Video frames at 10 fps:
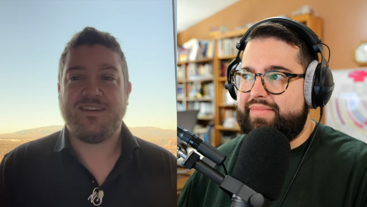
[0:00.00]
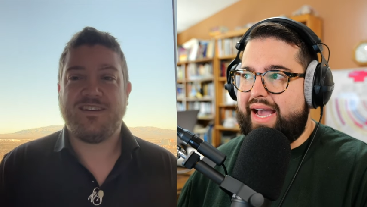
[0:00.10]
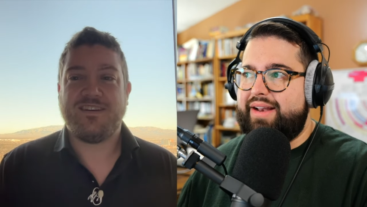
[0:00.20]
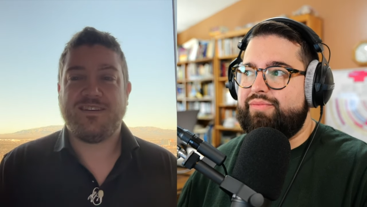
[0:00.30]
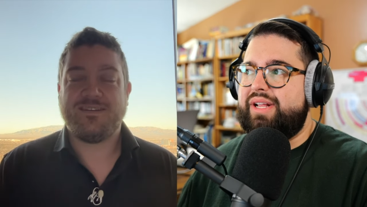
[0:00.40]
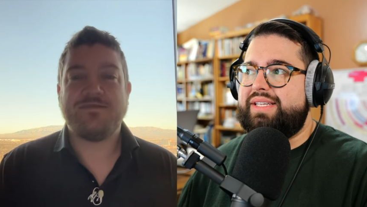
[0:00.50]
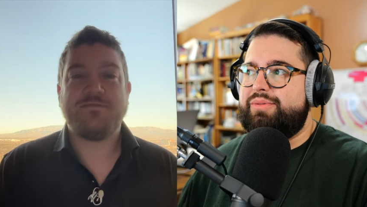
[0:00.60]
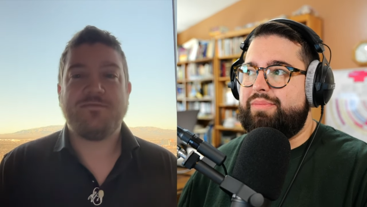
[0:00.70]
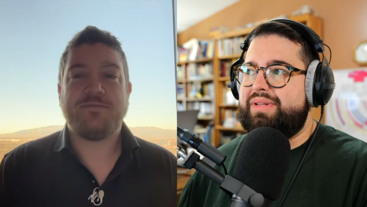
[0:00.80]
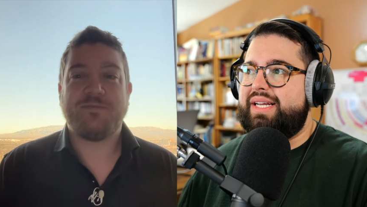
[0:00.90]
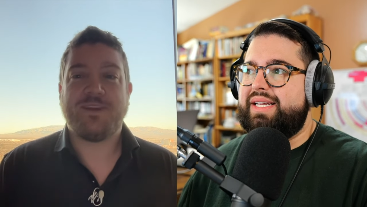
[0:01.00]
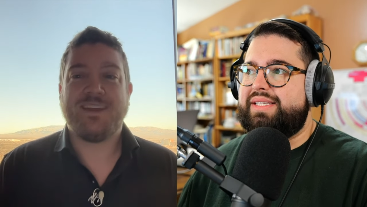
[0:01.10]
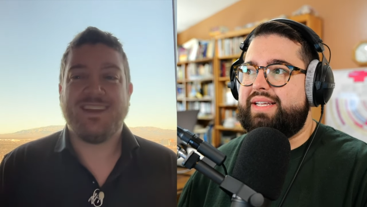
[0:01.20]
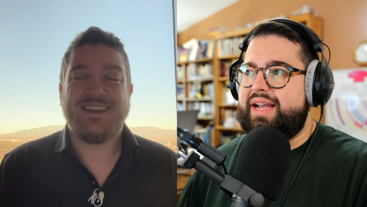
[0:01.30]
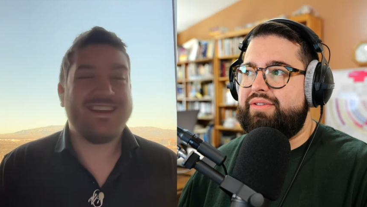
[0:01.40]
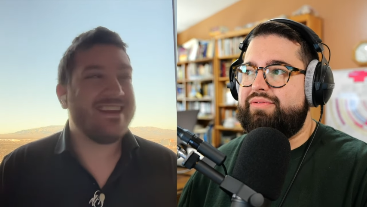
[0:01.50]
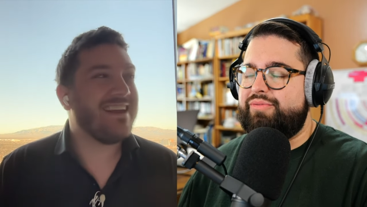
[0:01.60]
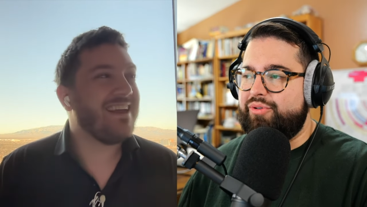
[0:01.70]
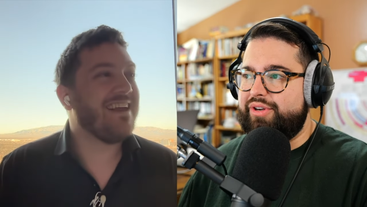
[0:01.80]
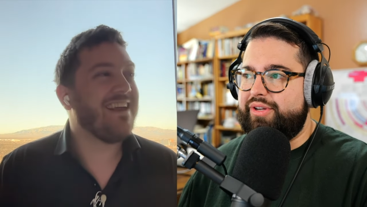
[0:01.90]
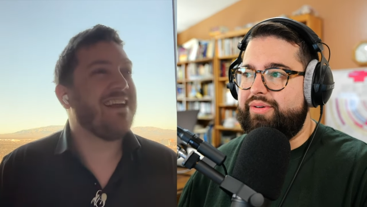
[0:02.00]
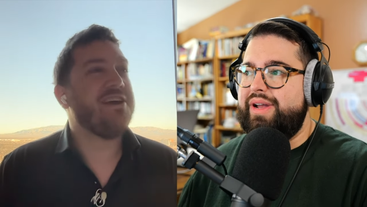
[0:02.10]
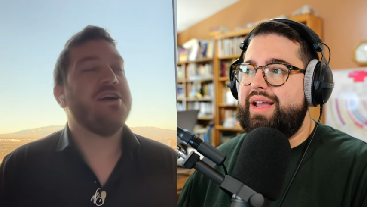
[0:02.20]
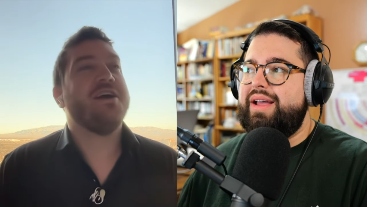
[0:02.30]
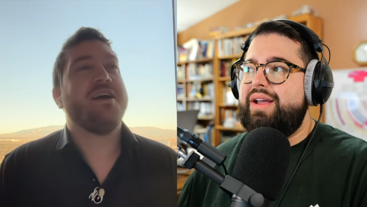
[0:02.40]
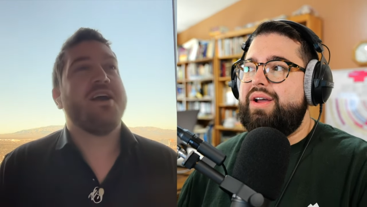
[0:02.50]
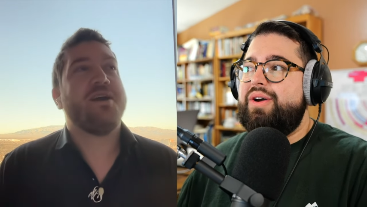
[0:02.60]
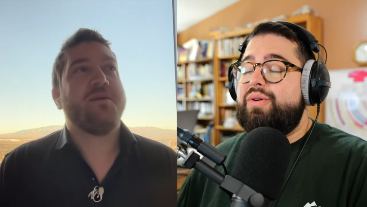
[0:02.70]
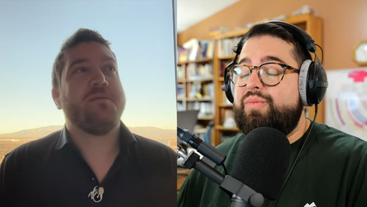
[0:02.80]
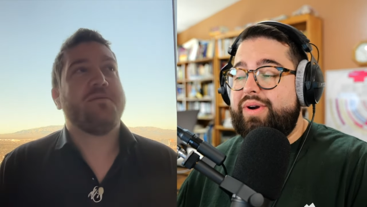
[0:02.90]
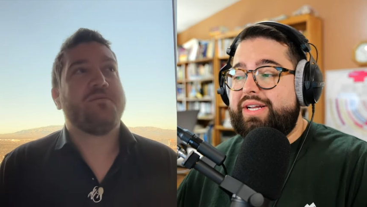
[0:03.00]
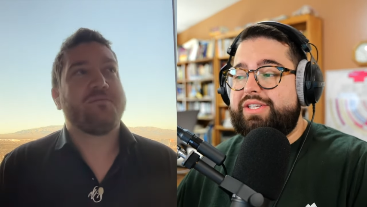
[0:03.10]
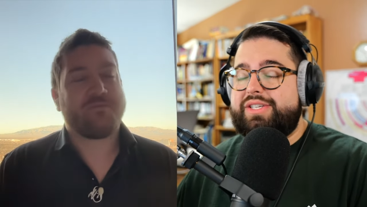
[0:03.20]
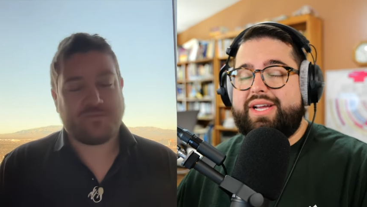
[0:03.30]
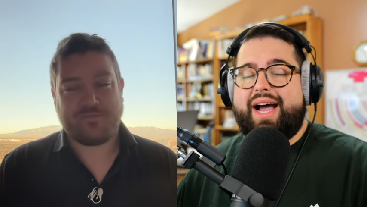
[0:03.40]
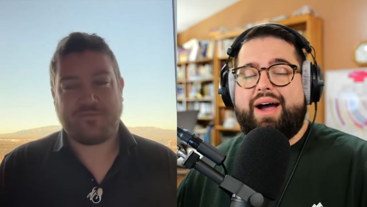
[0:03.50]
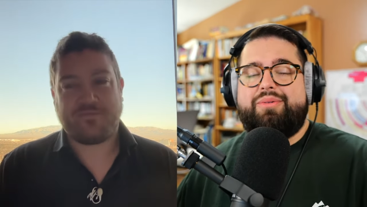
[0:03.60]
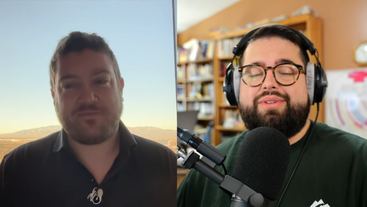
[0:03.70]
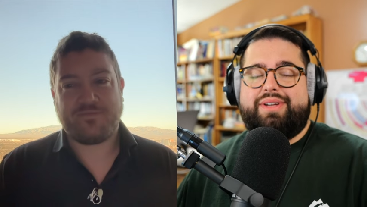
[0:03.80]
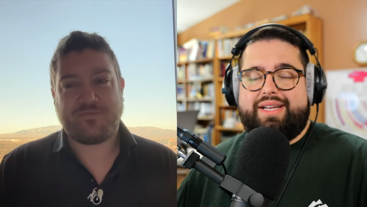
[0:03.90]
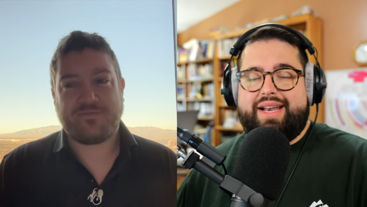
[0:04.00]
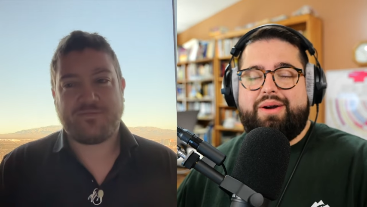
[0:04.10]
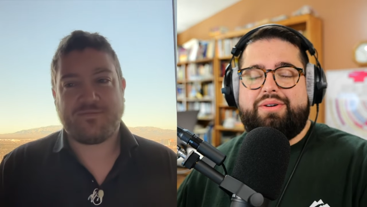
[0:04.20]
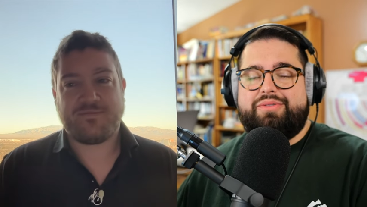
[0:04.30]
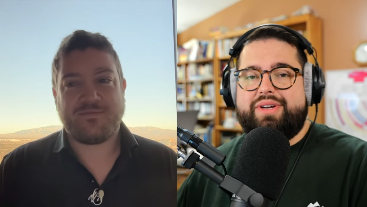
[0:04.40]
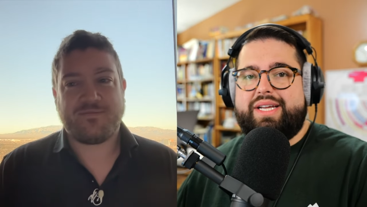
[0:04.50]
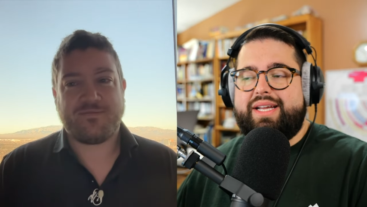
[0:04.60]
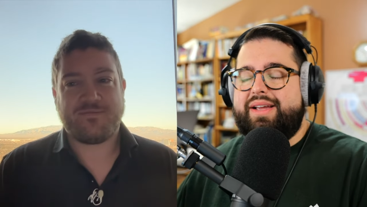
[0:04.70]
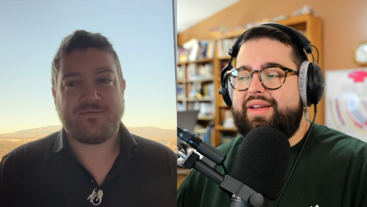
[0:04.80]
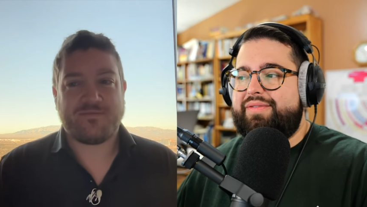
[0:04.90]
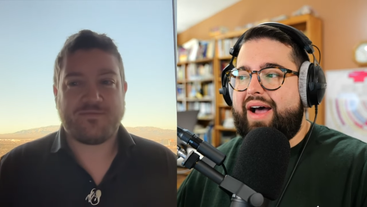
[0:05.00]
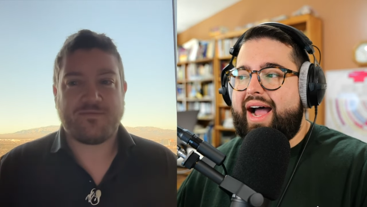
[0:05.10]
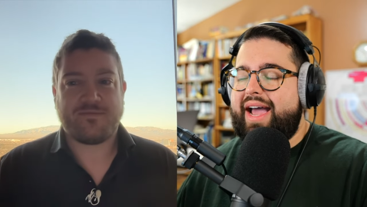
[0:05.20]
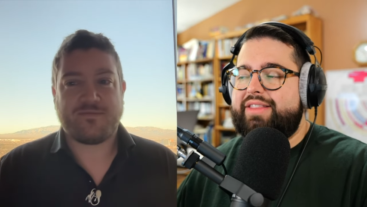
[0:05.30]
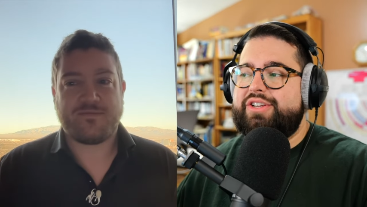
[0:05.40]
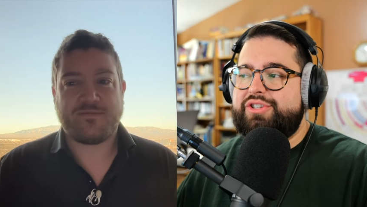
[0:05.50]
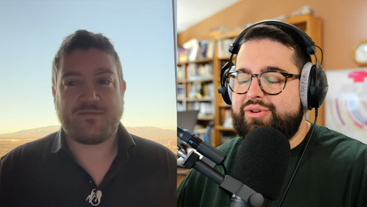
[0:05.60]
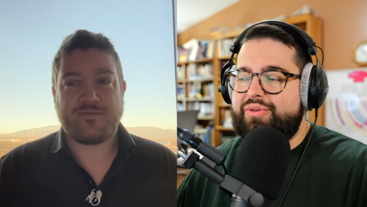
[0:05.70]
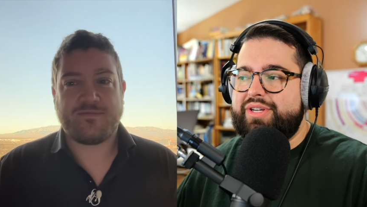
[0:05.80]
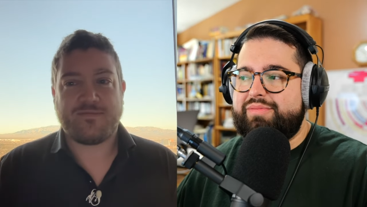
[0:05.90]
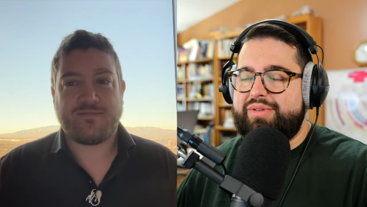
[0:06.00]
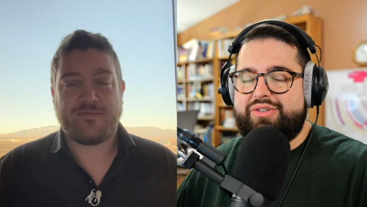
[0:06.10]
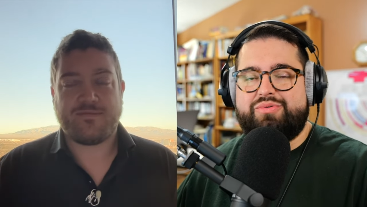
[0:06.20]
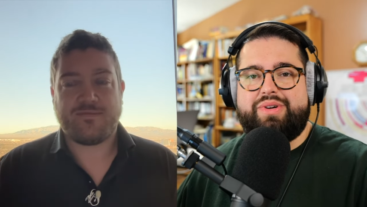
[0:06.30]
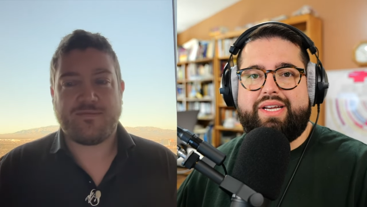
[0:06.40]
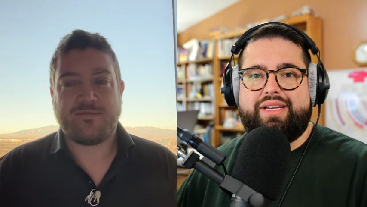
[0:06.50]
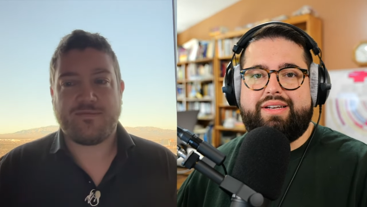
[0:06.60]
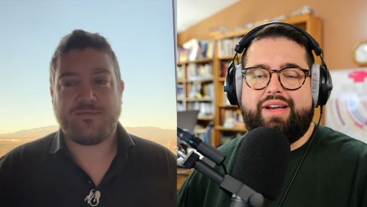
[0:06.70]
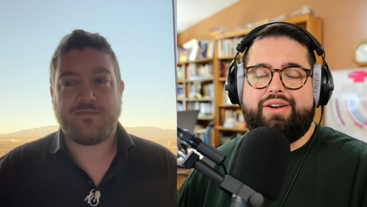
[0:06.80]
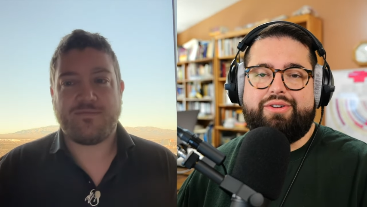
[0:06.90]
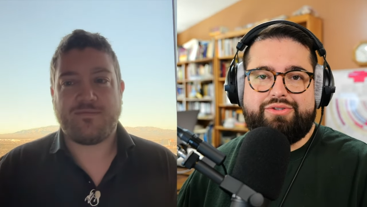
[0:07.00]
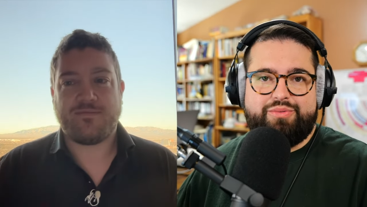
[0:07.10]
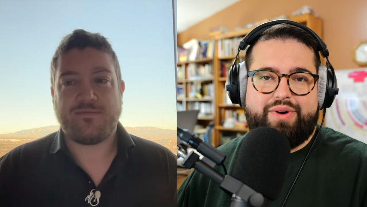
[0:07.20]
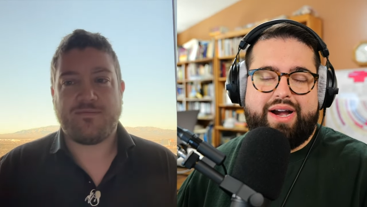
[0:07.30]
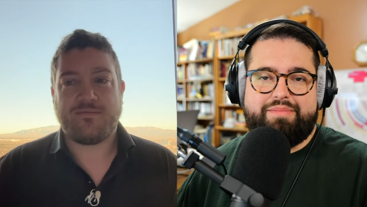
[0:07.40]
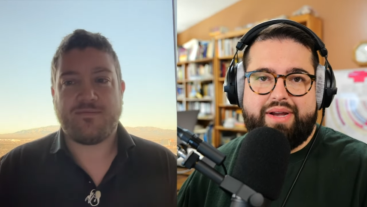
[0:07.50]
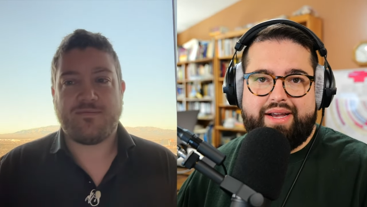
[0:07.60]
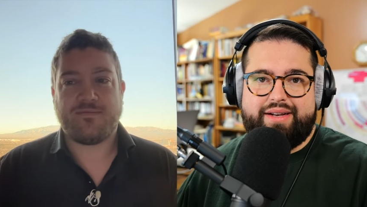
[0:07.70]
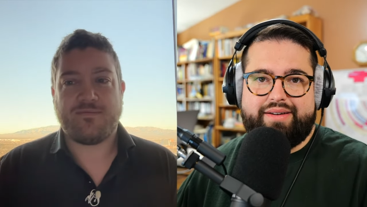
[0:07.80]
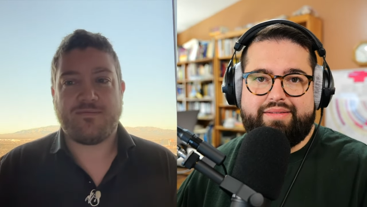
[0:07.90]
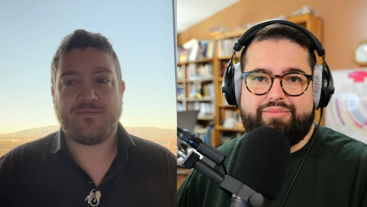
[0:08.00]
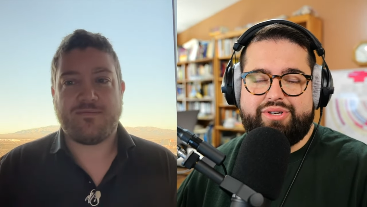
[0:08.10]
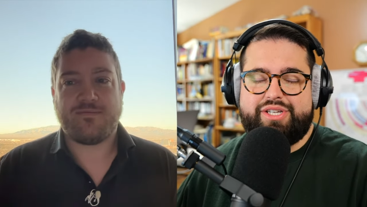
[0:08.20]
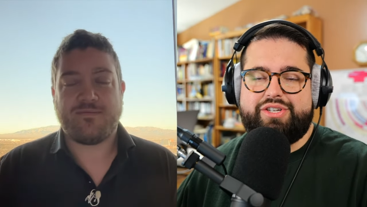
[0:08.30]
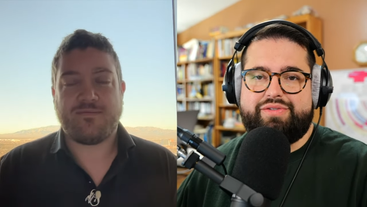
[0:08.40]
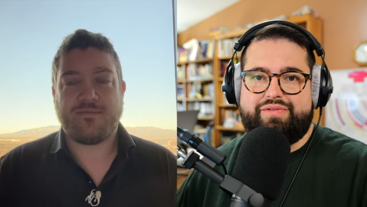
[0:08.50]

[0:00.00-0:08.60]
Speaker 1: I didn't realize it would play a sound for you, which I will now agree if I had the choice between an ultra wideband precision